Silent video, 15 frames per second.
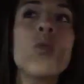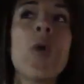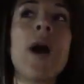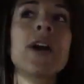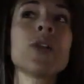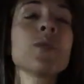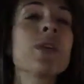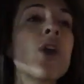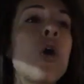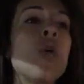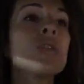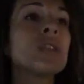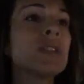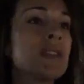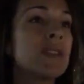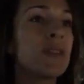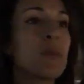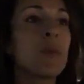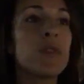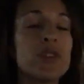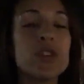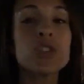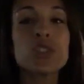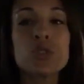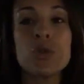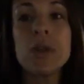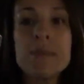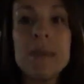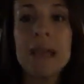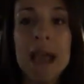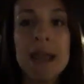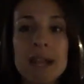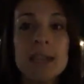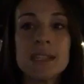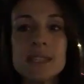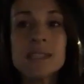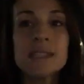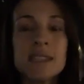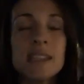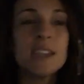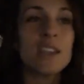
Why do we only listen when they're screaming at us?